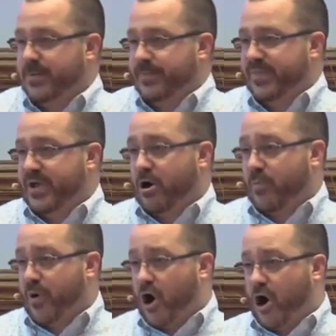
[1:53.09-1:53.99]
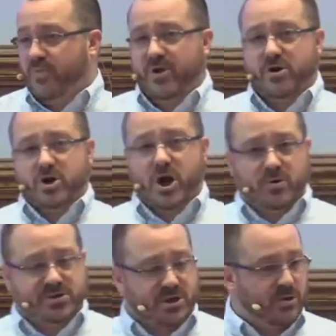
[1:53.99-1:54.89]
There are palm, there are
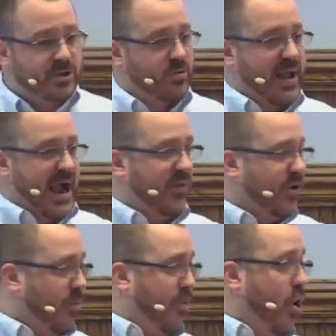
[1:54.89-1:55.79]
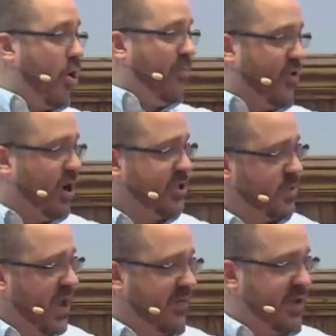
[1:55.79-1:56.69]
coats on the ground, there are palm fronds waving.